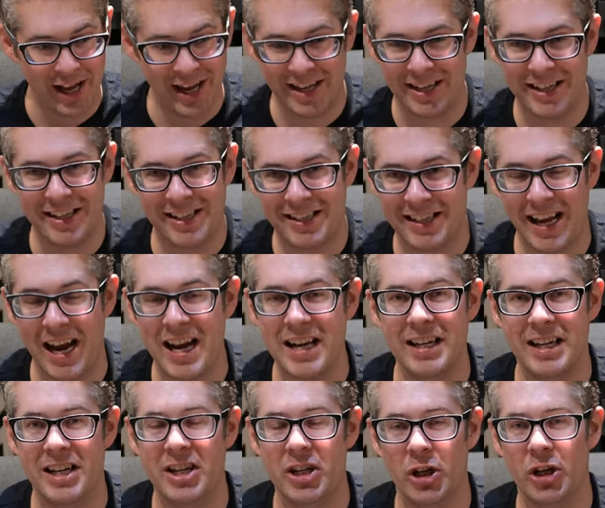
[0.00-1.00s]

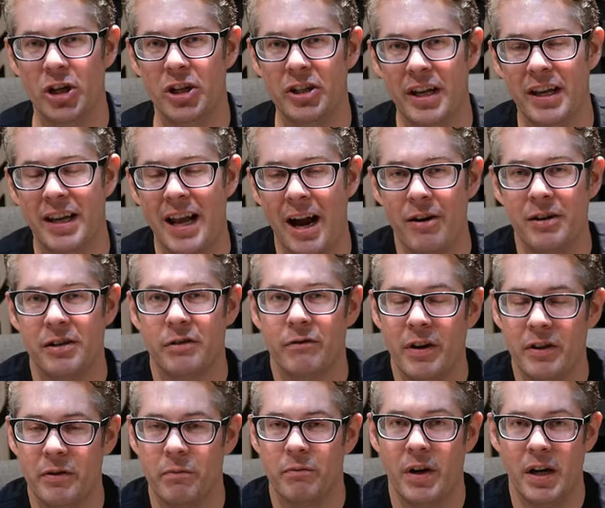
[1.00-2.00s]
insanely good. It carries a
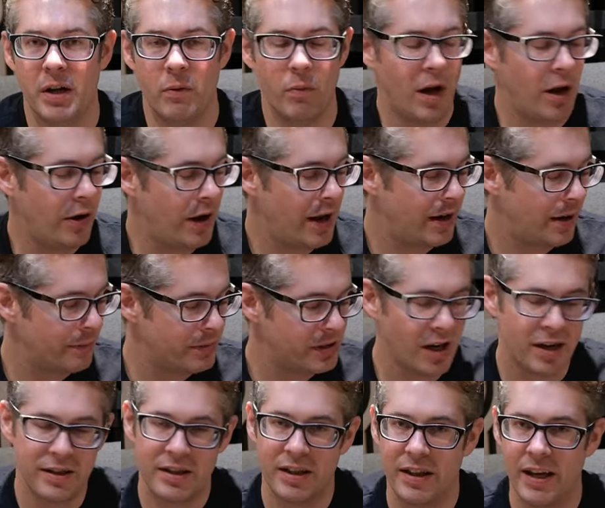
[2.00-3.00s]
rhythm really well. And I'm
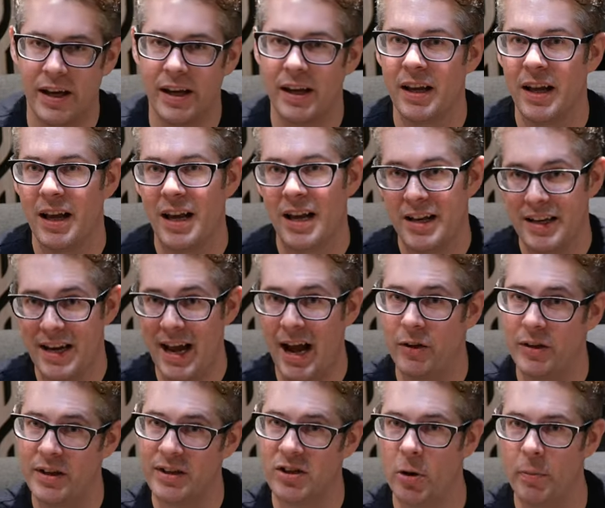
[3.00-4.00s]
starting to think,
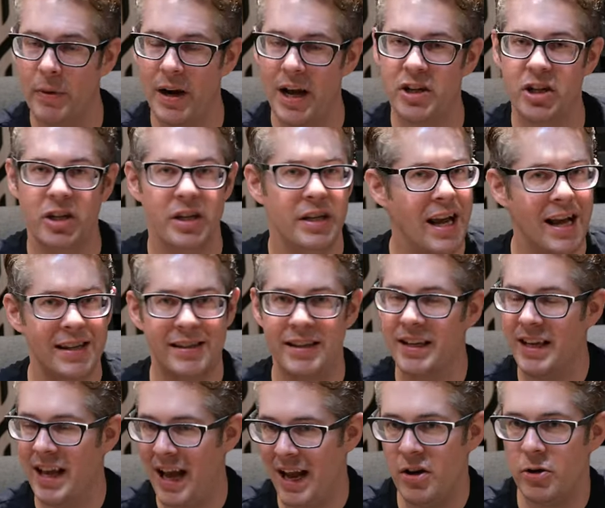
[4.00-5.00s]
now this combination, yes,
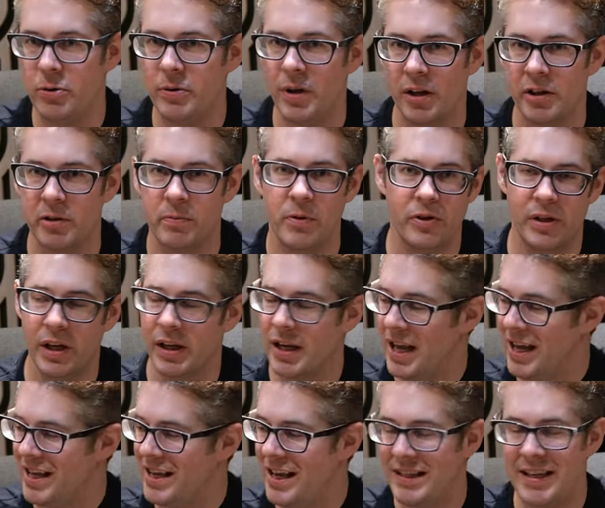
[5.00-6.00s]
it can do dance music.
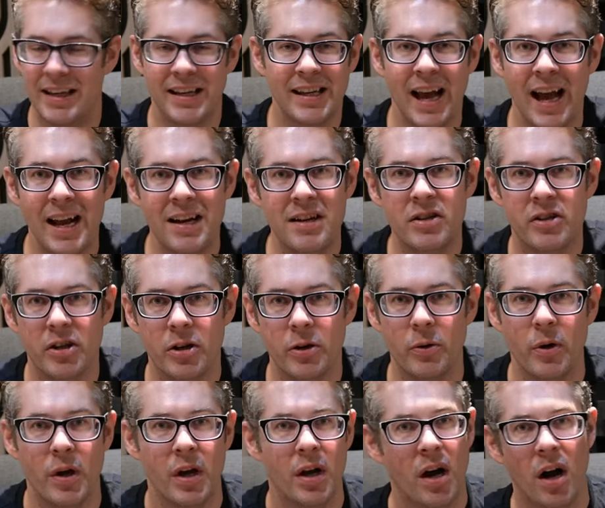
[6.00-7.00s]
Yes, it can
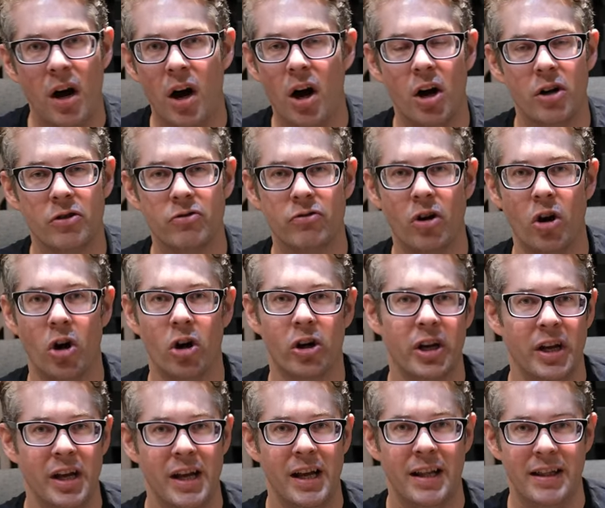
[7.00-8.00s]
do hard
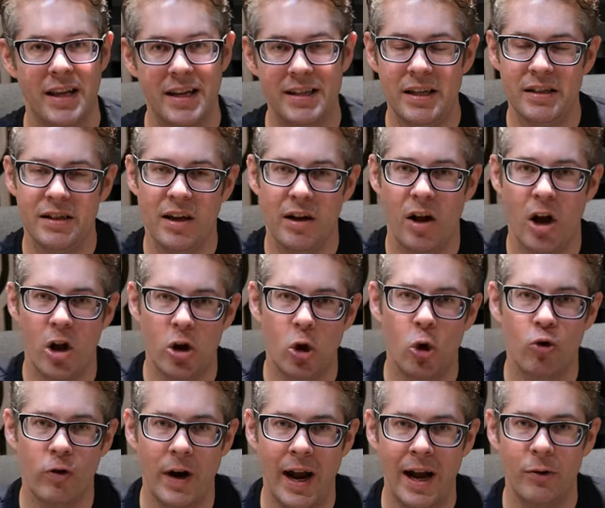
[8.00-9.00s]
rock. This is an
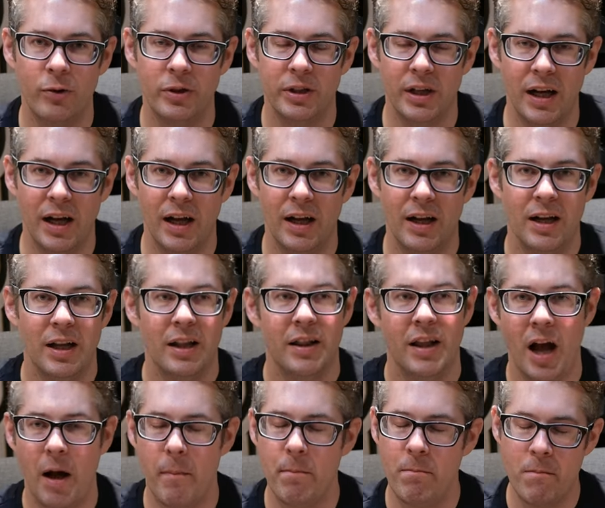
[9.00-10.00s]
all-rounder
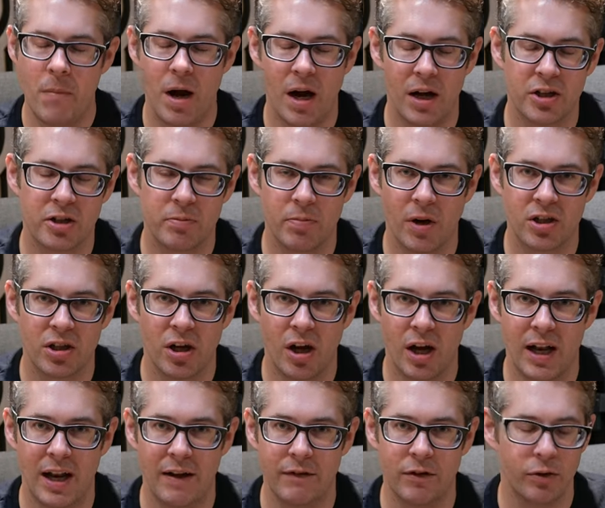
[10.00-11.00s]
at a much, much
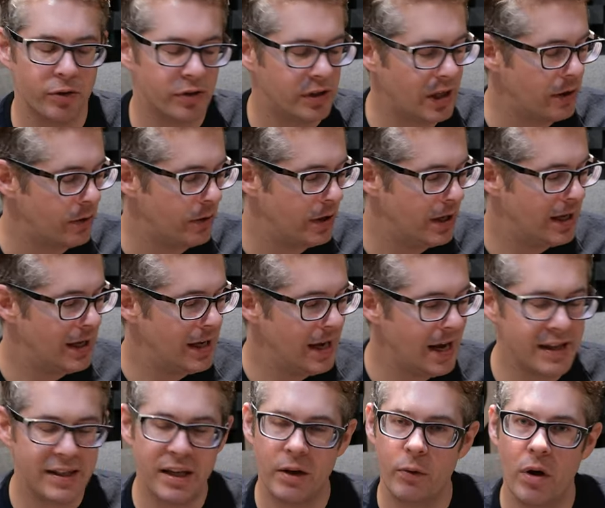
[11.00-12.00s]
higher level. So
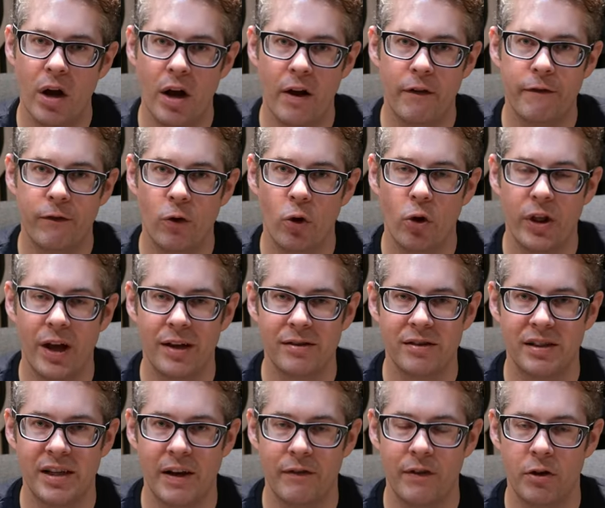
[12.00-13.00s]
is it worth
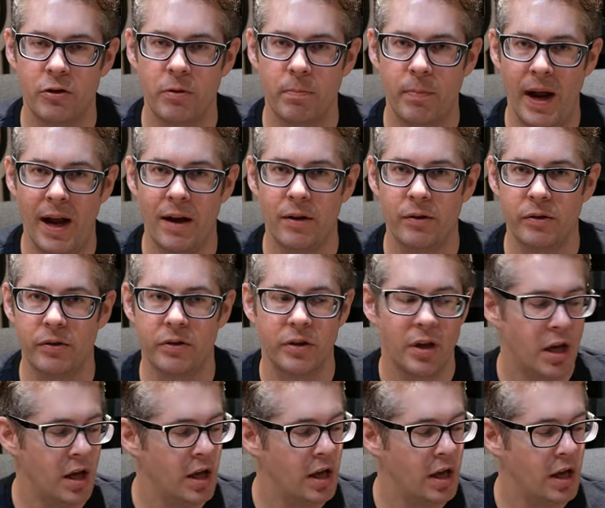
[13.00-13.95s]
£4,700?